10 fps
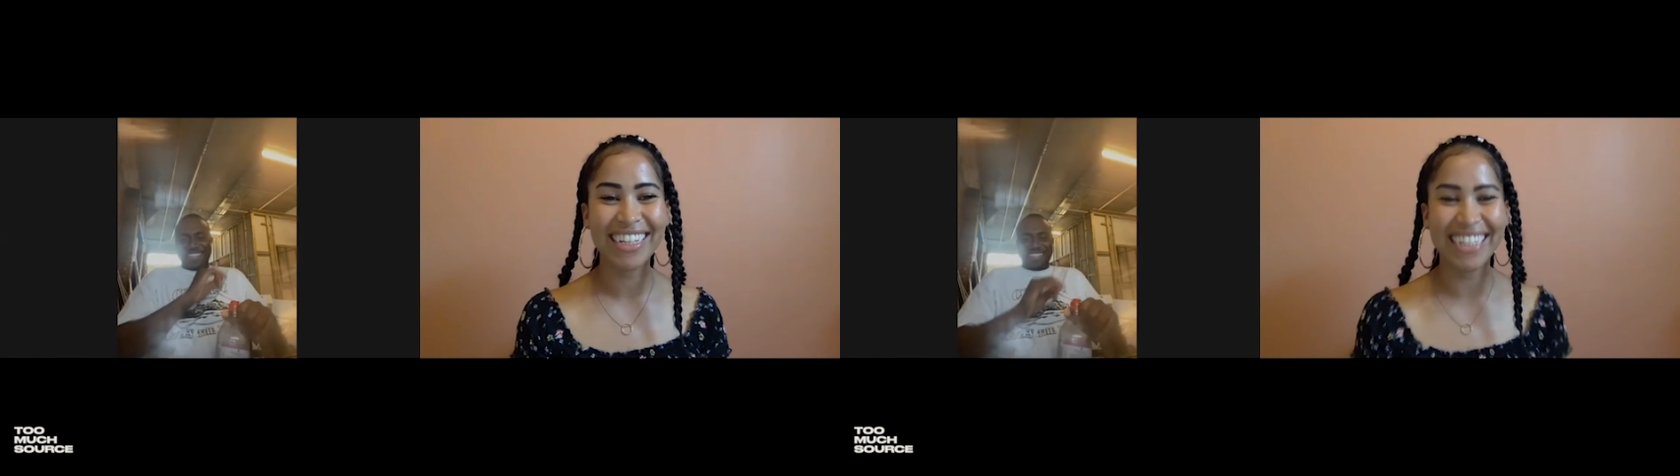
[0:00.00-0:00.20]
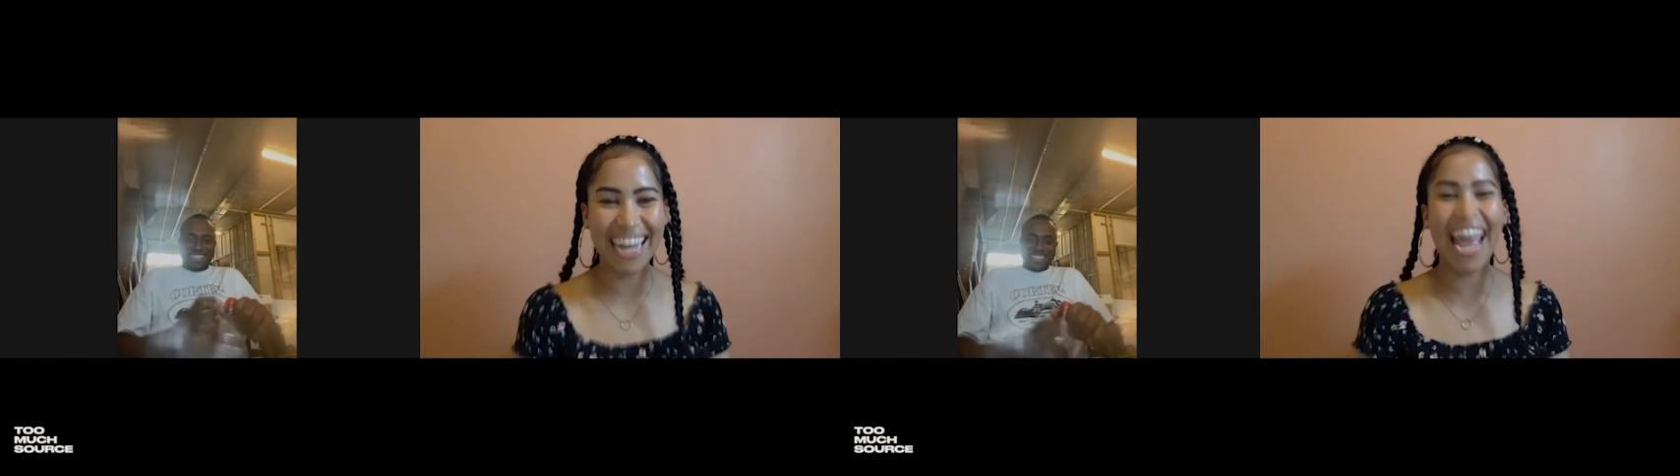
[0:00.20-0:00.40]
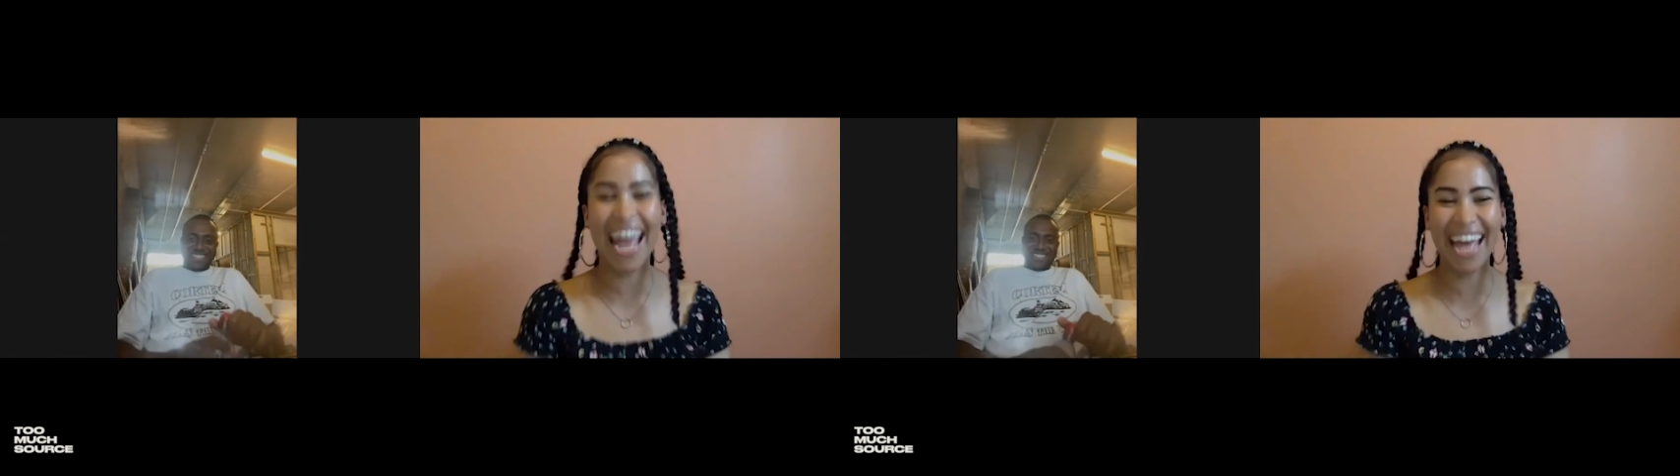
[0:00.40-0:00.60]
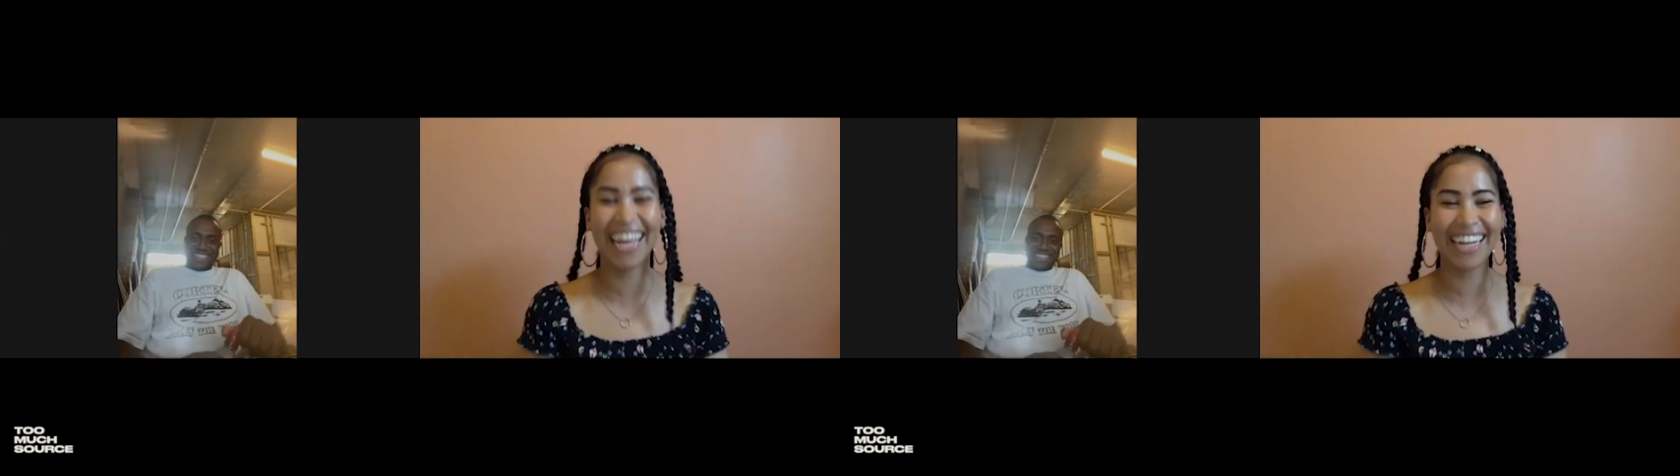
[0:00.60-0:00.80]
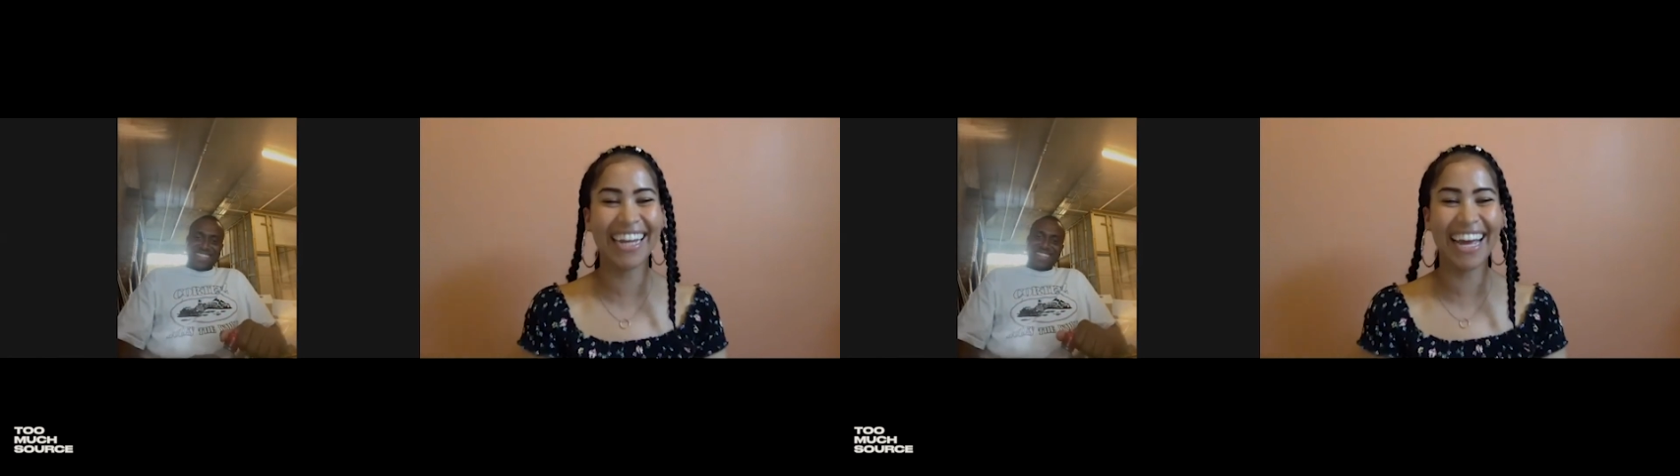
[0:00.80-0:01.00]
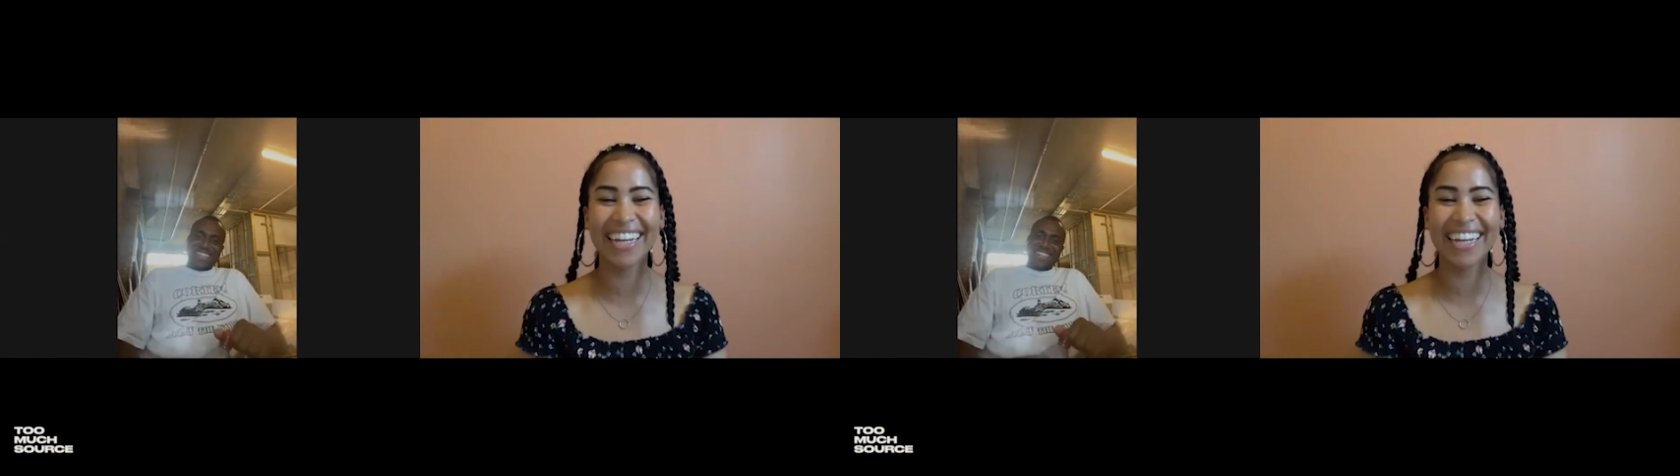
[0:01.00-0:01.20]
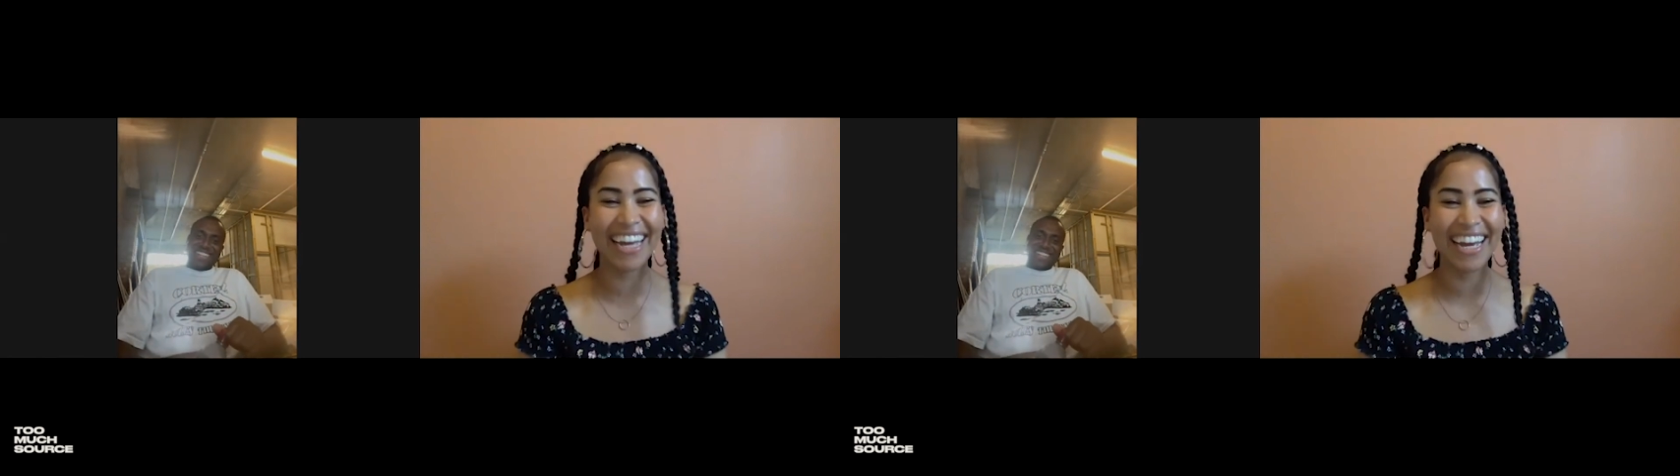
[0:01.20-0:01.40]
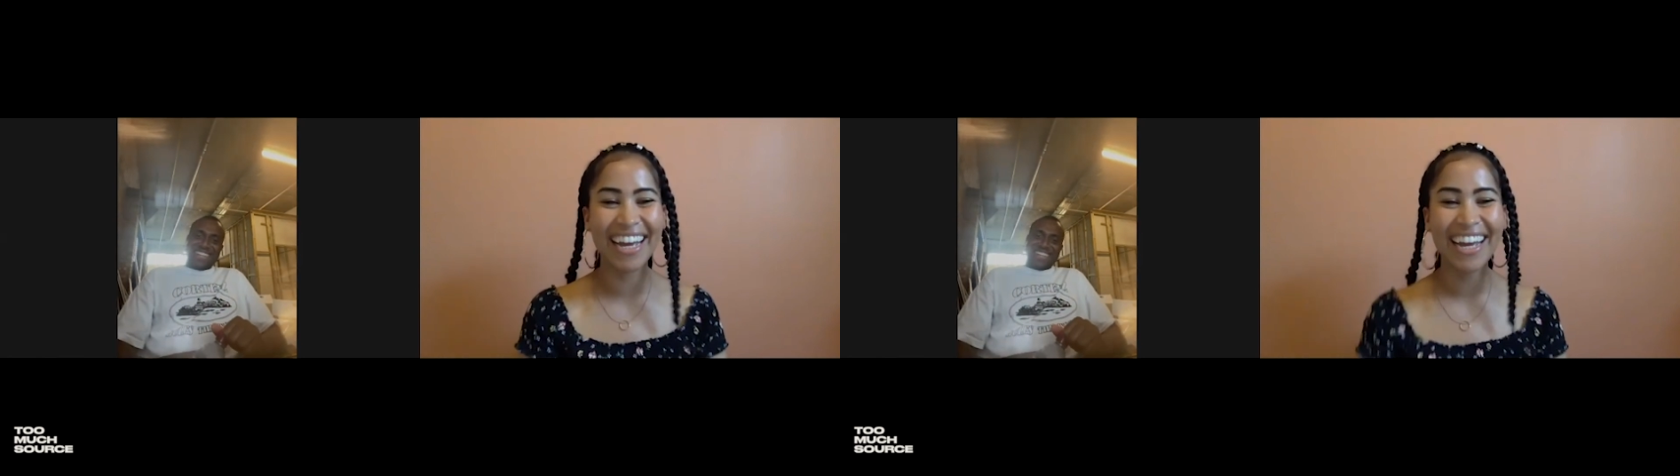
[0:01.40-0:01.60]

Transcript: Yeah.